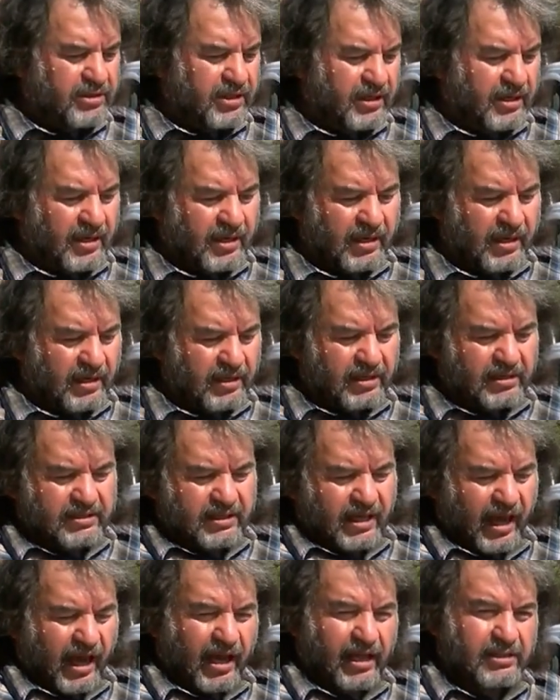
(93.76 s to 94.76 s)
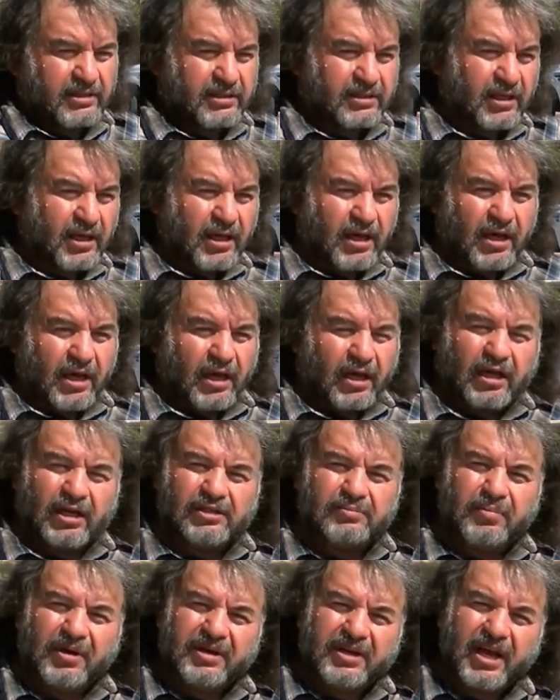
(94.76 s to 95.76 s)
rat poison, leading to
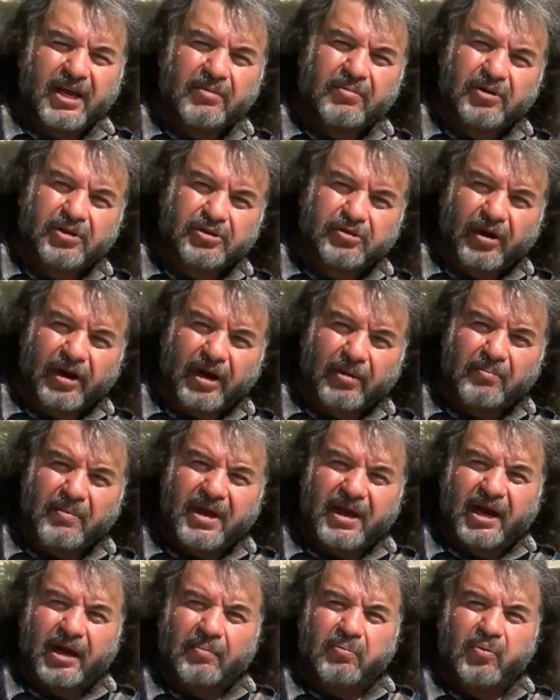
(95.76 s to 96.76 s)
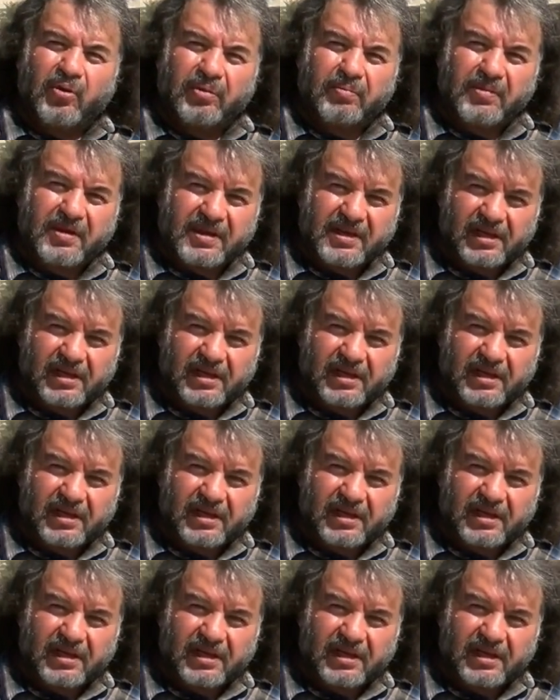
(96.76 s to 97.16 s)
their decline. And now he